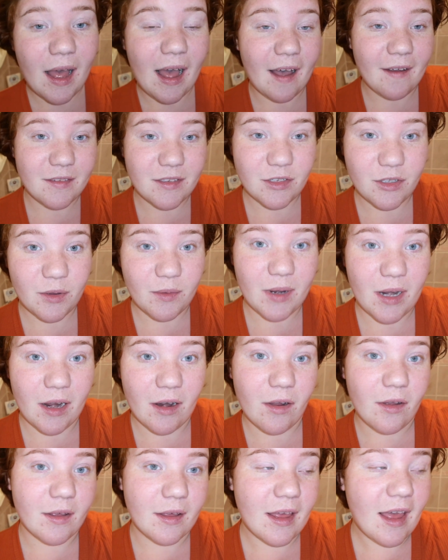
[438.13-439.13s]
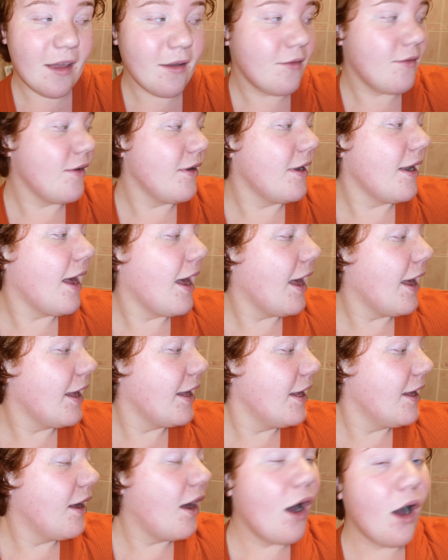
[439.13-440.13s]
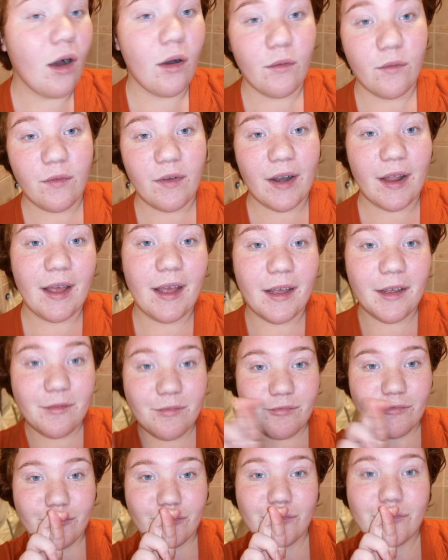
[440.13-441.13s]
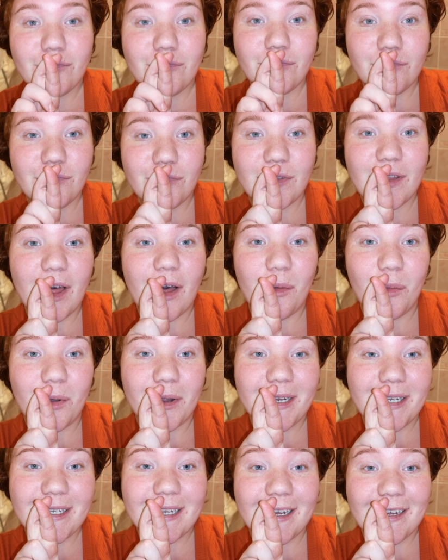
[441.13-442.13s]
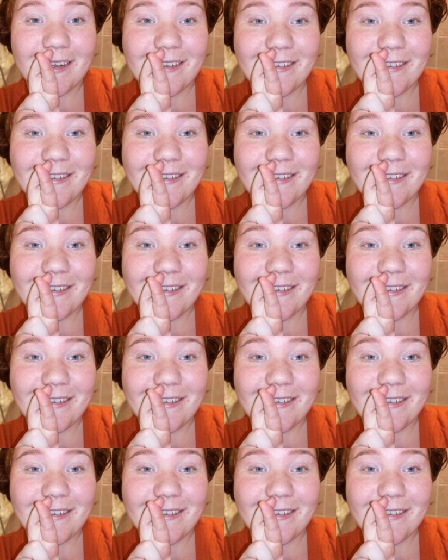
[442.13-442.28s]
after doing it like every day, hopefully they're whiter.